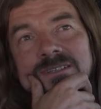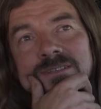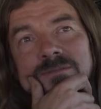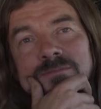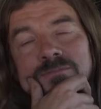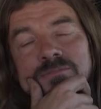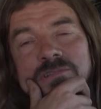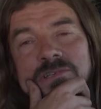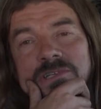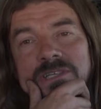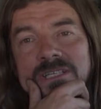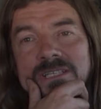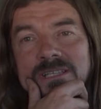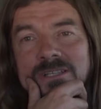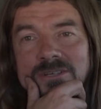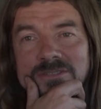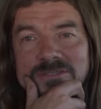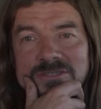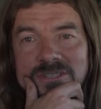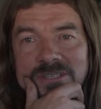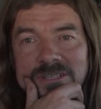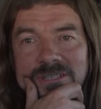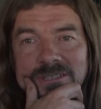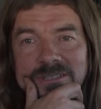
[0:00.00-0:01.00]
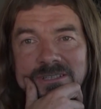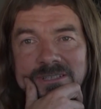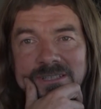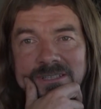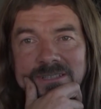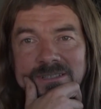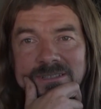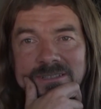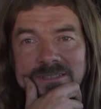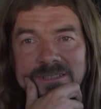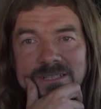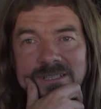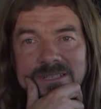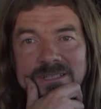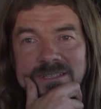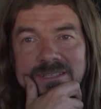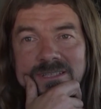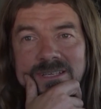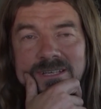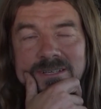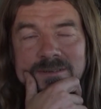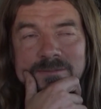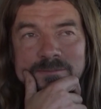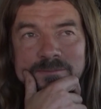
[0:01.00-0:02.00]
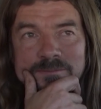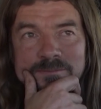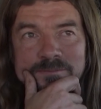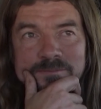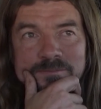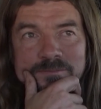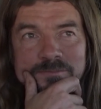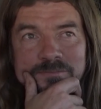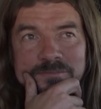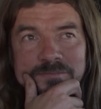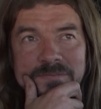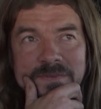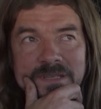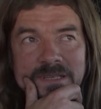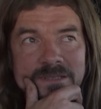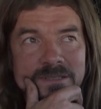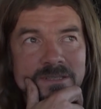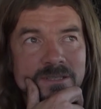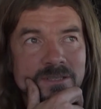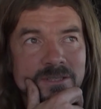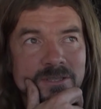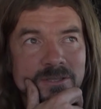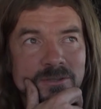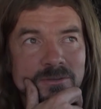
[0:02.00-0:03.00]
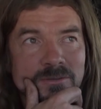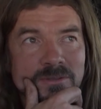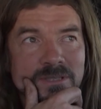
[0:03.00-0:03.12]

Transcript: pretty logically like that, and